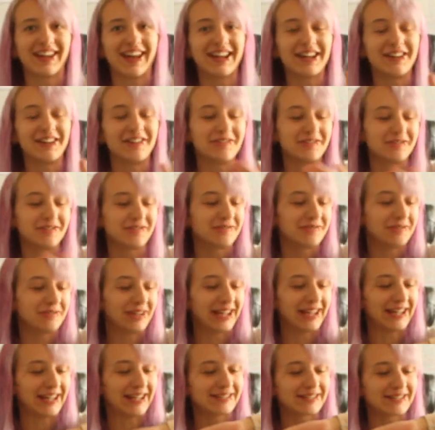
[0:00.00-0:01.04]
Hello,
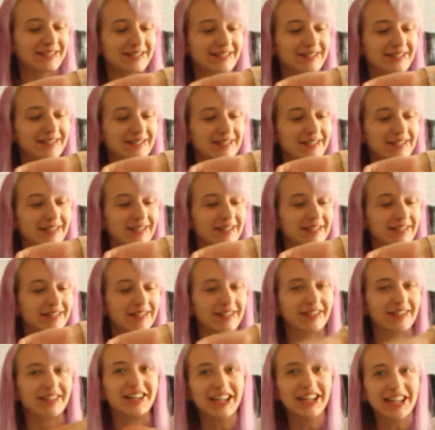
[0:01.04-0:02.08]
it's
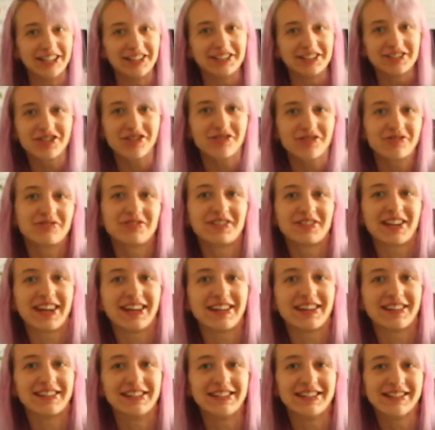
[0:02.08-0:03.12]

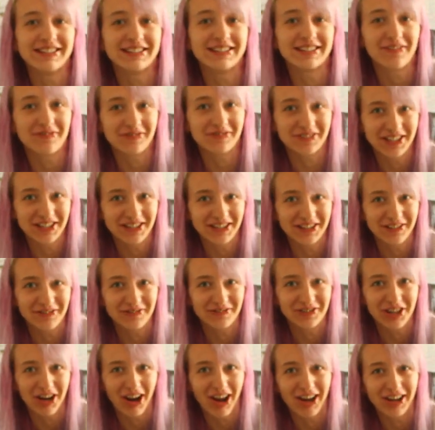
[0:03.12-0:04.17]
Tuesday the 17th of
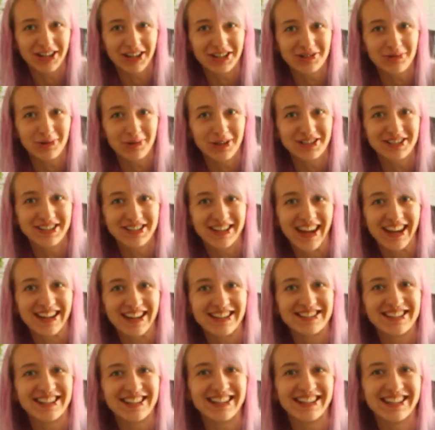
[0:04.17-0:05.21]
July
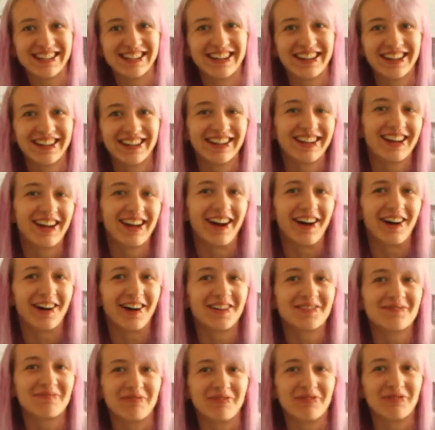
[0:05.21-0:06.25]
2018.
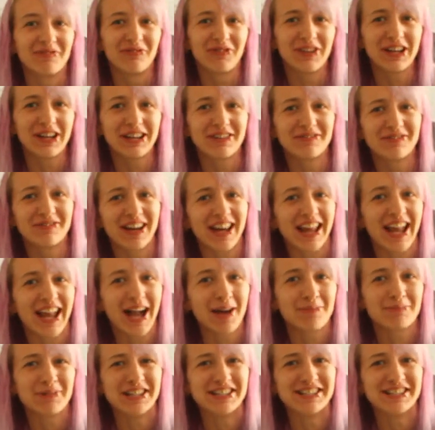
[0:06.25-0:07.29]
I'm feeling really
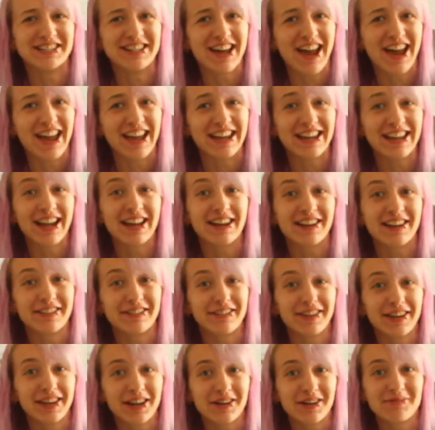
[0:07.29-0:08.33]
happy today and I
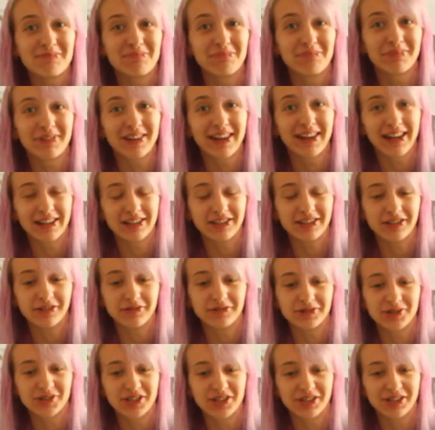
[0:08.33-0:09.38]
think I'm getting
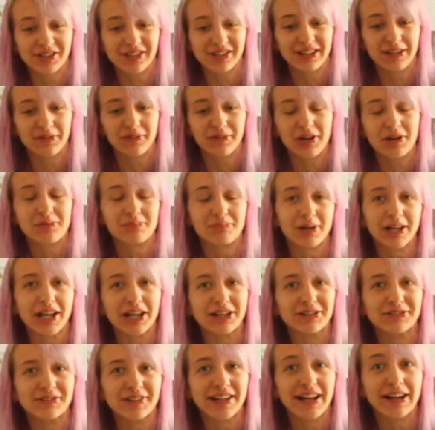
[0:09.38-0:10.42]
used to living on my
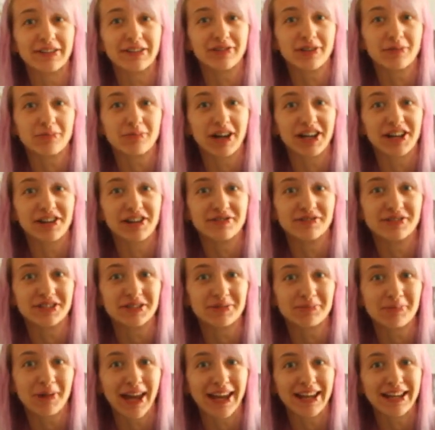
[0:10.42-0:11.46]
own and having my own
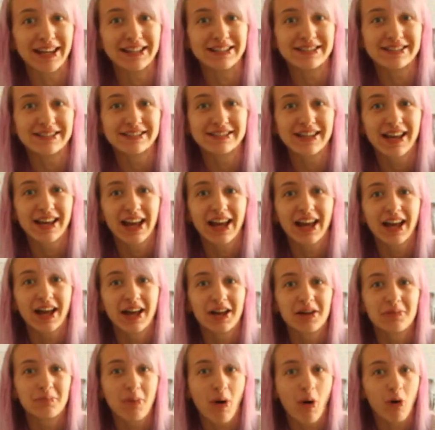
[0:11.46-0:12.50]
space,
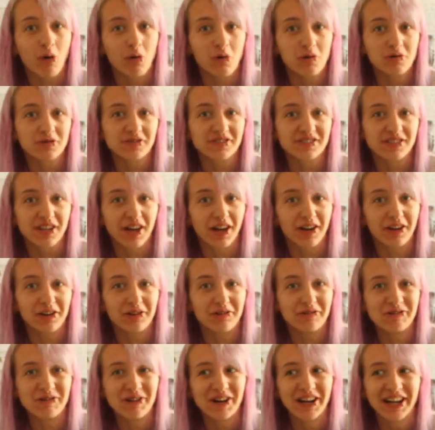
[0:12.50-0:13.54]
but
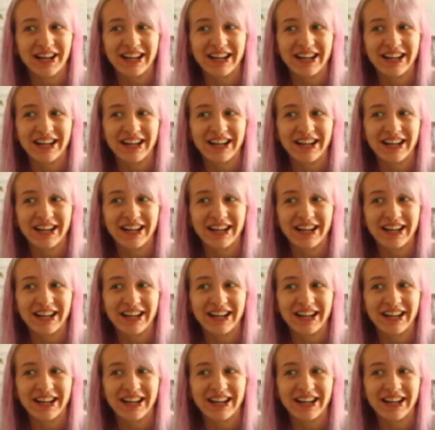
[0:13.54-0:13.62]
also